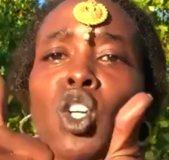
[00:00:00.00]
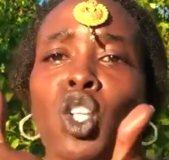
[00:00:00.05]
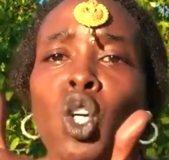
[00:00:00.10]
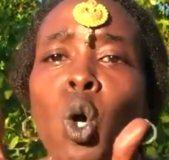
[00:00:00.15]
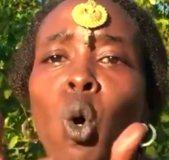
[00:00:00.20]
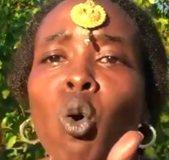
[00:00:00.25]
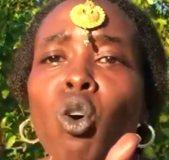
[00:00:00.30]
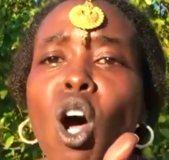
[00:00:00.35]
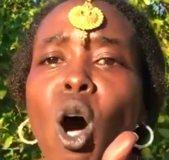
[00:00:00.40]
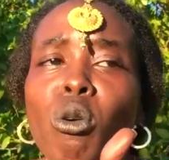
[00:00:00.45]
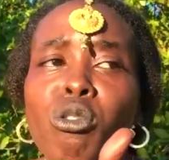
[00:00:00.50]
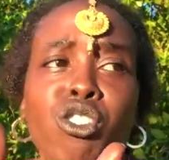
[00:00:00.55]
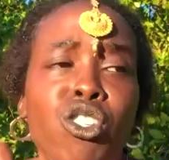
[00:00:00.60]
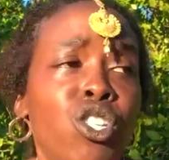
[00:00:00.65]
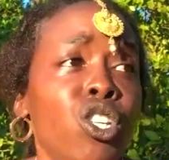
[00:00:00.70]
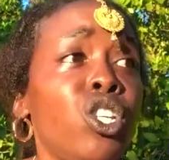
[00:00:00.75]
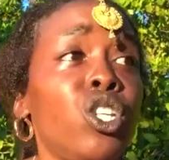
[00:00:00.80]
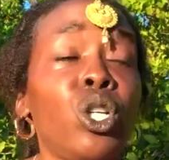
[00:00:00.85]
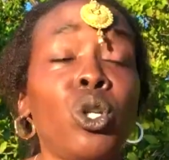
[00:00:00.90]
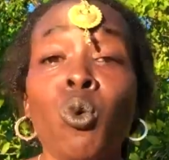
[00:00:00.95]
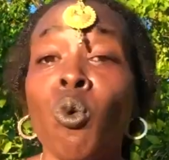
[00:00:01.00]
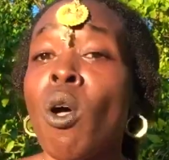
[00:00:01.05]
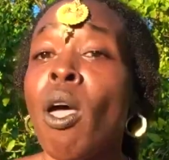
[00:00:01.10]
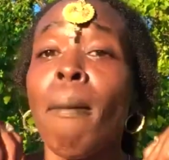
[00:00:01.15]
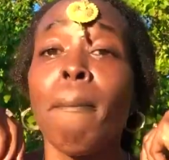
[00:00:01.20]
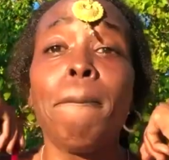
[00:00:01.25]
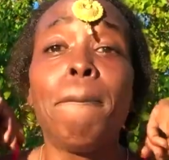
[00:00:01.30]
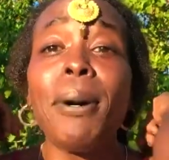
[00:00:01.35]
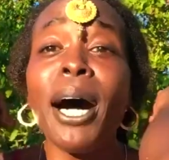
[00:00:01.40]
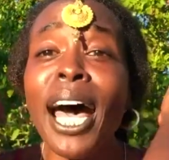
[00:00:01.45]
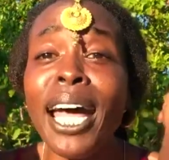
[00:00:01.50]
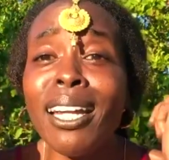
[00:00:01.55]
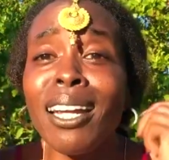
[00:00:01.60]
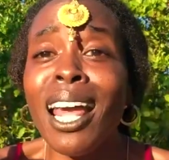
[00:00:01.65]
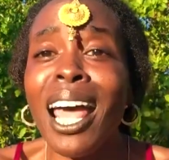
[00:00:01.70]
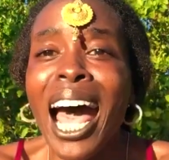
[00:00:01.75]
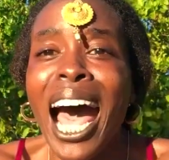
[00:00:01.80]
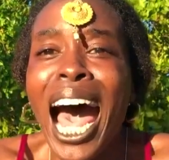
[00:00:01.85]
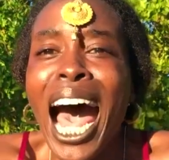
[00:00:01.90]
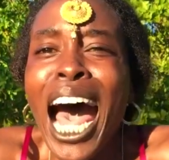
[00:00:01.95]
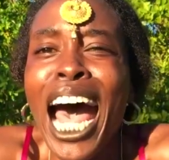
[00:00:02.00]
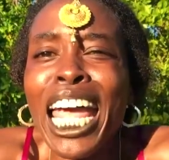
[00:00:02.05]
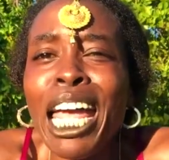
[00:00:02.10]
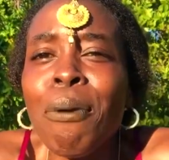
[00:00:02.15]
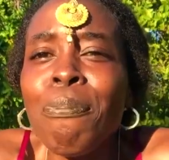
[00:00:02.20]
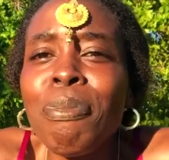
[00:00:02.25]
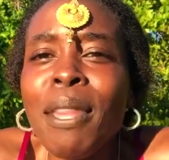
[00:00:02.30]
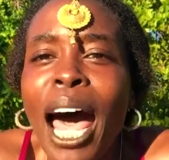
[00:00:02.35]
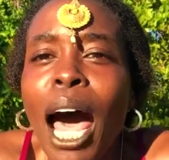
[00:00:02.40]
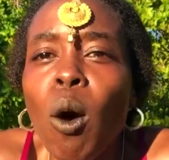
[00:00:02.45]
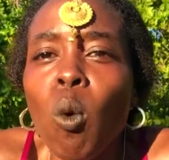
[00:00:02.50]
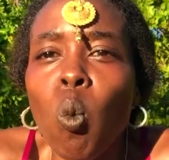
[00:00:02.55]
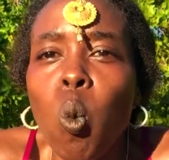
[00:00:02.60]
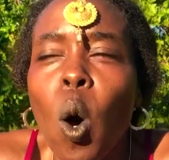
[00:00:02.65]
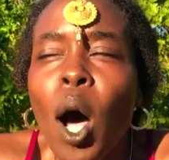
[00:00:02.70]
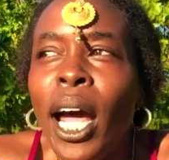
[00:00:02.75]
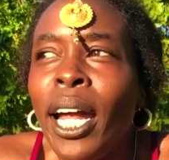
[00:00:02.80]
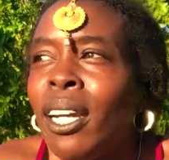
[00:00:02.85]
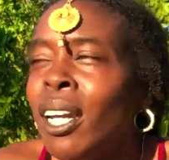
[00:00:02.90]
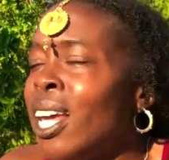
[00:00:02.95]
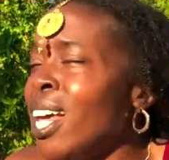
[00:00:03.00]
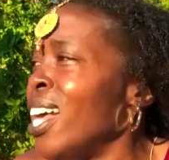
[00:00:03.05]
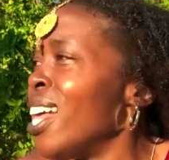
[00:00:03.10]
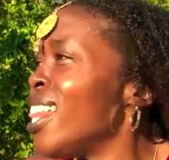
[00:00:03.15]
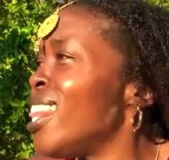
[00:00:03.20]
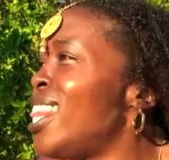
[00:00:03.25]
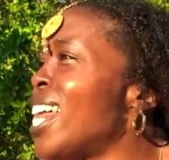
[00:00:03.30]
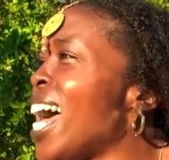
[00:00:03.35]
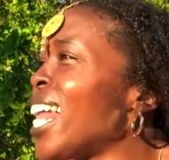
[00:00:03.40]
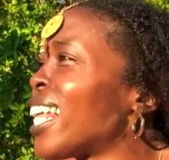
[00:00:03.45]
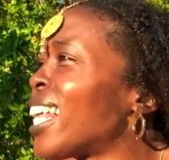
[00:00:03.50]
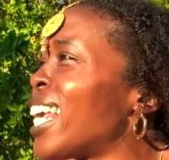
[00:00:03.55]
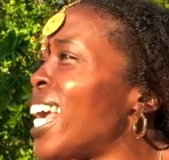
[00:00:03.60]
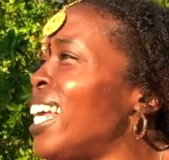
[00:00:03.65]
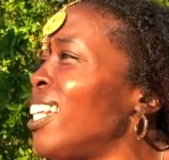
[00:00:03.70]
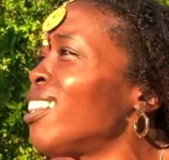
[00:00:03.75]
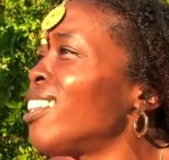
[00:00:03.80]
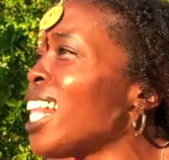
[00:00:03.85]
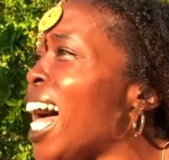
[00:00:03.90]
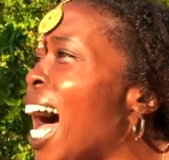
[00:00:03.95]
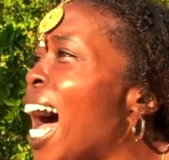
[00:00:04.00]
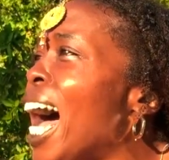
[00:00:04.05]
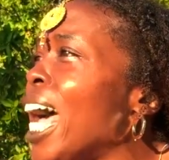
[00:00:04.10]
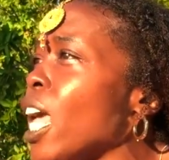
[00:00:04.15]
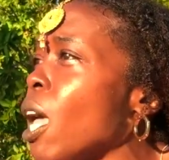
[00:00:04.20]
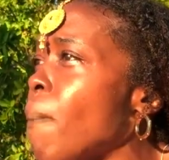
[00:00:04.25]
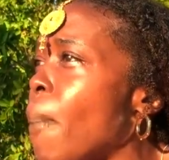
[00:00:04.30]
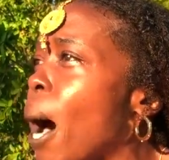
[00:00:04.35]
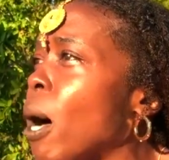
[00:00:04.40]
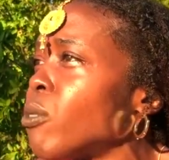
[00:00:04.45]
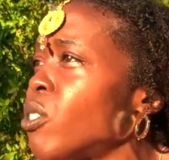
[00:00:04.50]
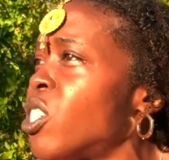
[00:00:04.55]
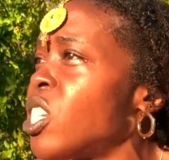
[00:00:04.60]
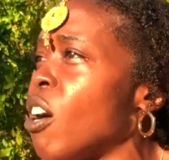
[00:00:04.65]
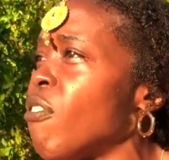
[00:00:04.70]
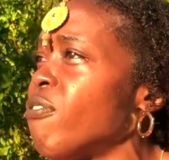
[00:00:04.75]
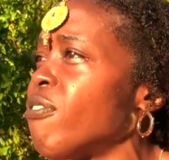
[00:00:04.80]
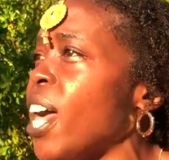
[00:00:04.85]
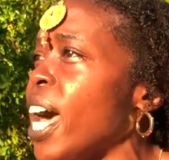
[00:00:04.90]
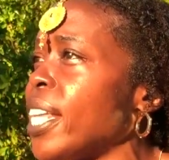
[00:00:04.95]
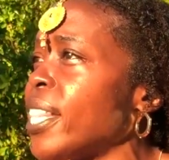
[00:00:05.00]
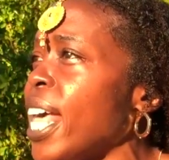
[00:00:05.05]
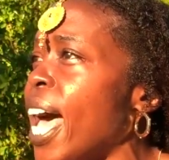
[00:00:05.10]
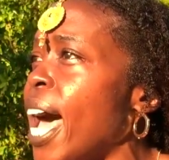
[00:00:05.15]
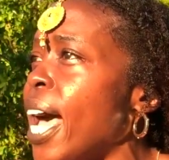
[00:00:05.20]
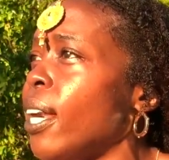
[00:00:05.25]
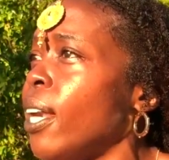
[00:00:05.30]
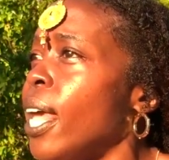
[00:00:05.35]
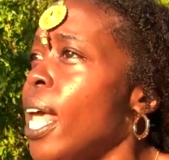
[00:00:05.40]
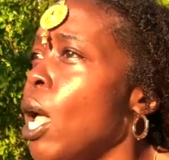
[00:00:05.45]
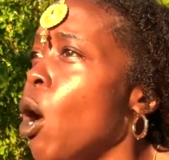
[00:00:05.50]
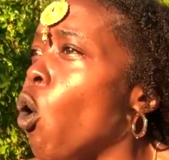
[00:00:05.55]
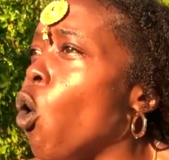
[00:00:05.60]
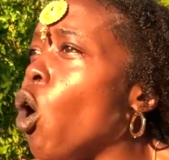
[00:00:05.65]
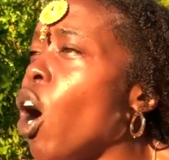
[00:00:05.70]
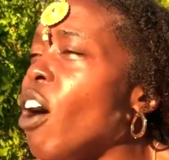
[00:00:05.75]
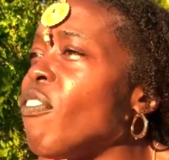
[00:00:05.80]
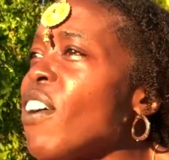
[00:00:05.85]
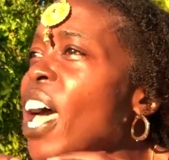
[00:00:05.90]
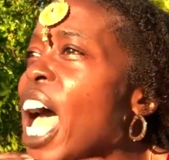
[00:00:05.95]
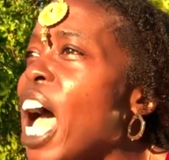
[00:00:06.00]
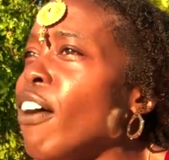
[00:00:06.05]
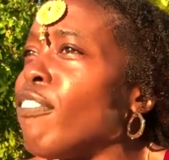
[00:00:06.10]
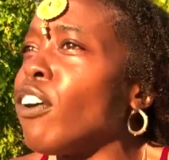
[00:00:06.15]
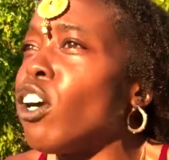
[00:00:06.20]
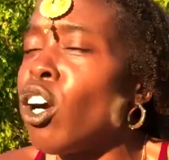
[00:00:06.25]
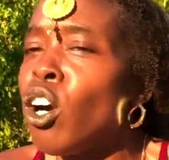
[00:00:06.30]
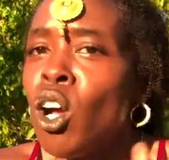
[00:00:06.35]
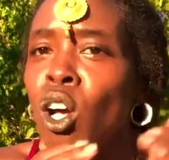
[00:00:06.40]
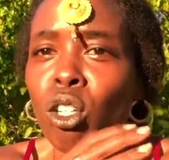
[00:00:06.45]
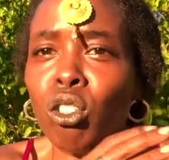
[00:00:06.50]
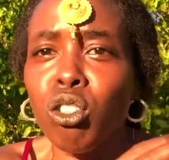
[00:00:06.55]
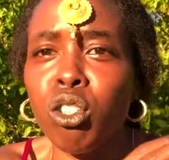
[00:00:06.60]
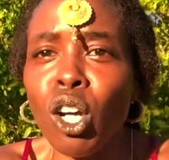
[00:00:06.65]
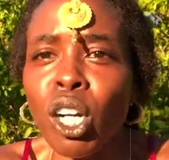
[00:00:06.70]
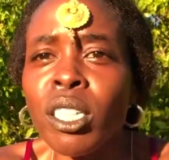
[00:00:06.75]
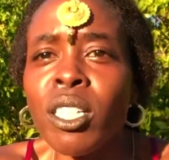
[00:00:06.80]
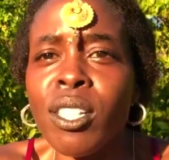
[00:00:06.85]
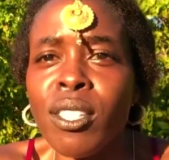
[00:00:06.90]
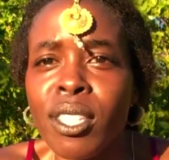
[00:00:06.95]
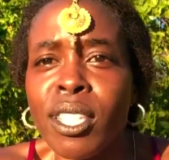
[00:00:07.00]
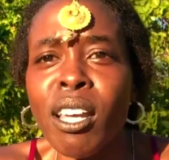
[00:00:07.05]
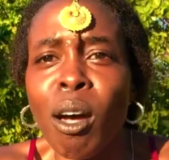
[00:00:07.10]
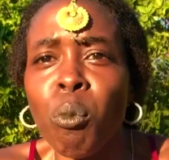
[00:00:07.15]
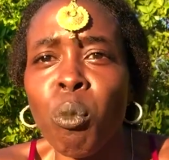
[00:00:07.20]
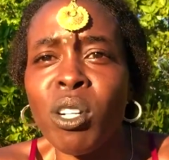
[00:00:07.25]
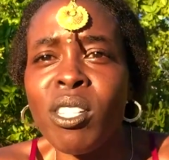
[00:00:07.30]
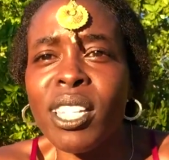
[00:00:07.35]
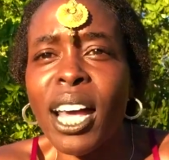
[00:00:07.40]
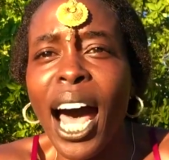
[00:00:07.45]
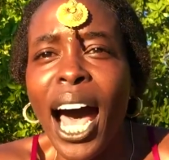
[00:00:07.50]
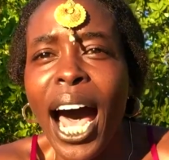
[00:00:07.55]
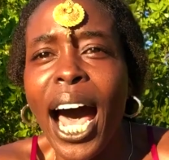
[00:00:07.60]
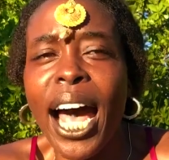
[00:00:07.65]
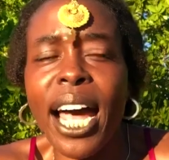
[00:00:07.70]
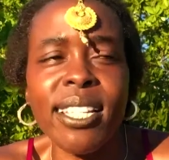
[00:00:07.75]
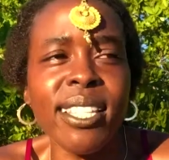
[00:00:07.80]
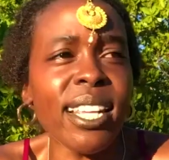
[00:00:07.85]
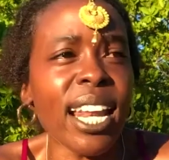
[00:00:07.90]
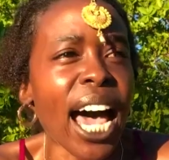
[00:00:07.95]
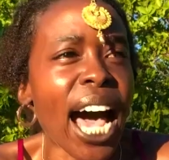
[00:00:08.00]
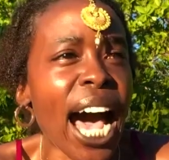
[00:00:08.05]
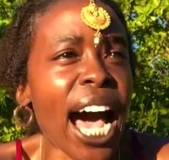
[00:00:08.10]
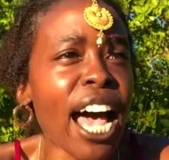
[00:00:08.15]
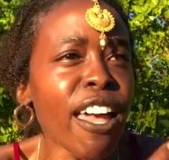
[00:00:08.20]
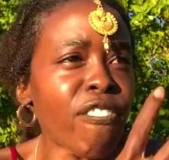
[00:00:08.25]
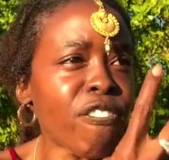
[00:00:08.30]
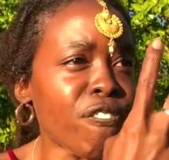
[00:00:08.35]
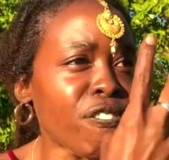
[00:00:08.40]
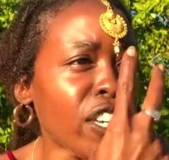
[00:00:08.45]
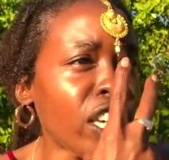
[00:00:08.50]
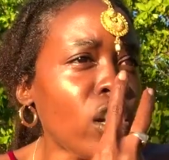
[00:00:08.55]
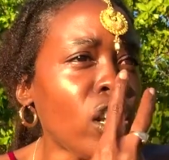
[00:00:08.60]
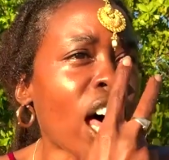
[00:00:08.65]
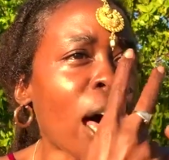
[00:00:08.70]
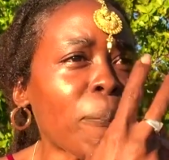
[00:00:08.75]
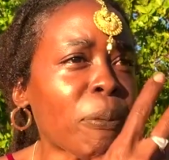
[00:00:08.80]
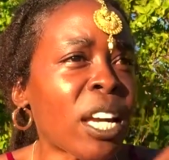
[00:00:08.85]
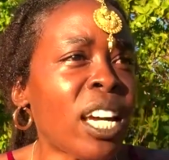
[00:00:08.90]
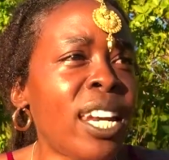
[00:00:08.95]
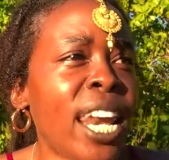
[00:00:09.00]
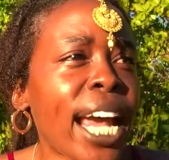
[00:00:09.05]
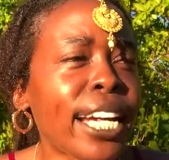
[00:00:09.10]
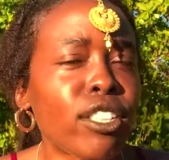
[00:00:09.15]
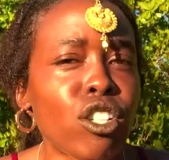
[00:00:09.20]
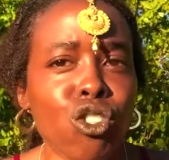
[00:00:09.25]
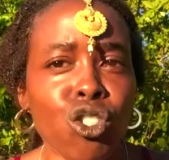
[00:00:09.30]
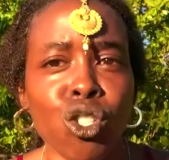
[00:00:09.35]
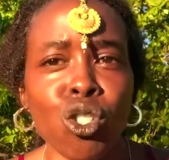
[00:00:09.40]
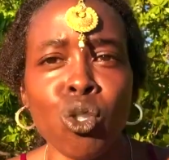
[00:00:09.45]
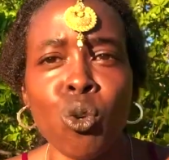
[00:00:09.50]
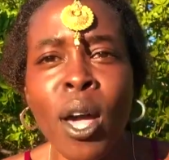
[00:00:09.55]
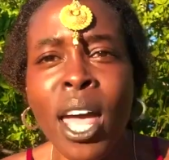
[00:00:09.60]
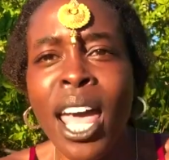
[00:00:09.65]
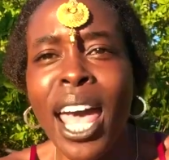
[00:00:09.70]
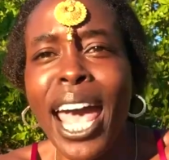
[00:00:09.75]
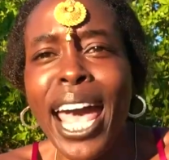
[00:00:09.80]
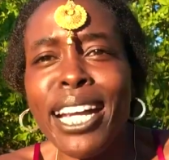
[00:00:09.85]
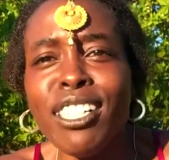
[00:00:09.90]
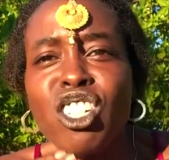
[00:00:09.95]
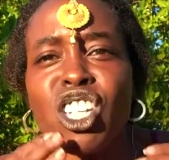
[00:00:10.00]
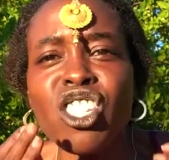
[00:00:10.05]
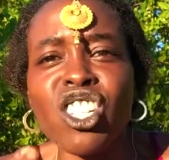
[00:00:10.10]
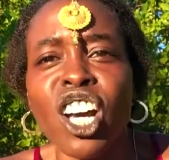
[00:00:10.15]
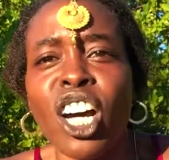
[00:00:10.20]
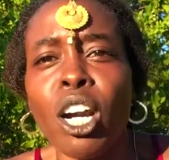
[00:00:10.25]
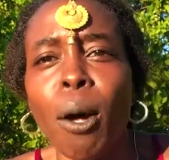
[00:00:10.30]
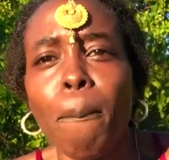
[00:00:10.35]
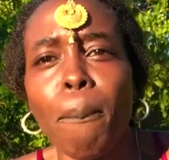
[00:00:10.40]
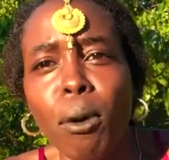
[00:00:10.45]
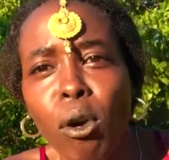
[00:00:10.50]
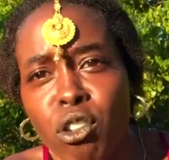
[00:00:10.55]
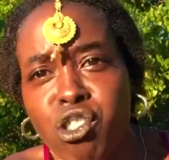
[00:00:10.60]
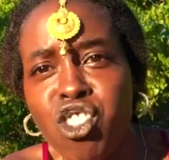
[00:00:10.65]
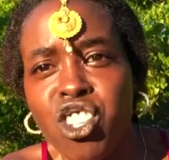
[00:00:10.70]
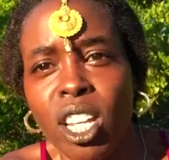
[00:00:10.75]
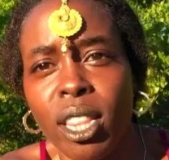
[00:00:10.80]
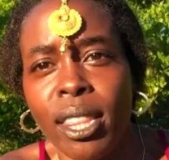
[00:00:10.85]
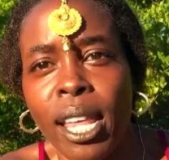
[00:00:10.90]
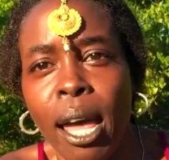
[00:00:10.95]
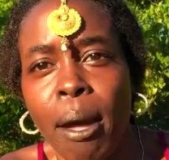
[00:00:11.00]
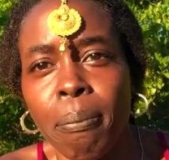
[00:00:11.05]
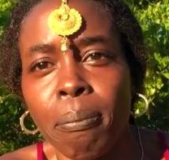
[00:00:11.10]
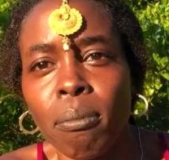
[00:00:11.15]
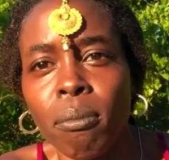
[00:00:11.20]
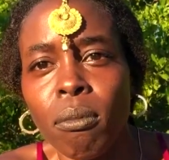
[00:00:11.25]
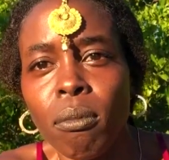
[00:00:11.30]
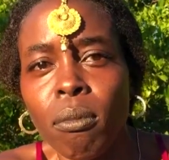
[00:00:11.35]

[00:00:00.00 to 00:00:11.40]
Kudos to you, but I am not one that can lie about stuff like that, or I've ever looked in someone's eyes that I feel I'm connected to and just gonna bullshit them,